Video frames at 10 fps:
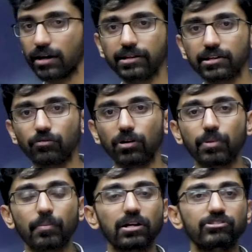there is one
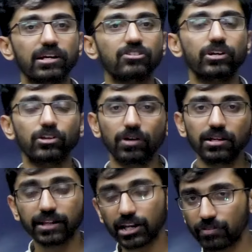paper called General Studies
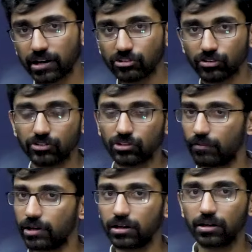1, that is where history is
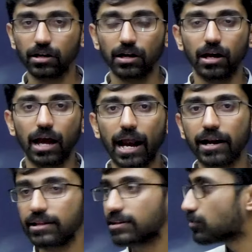covered,
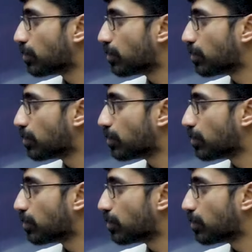and in this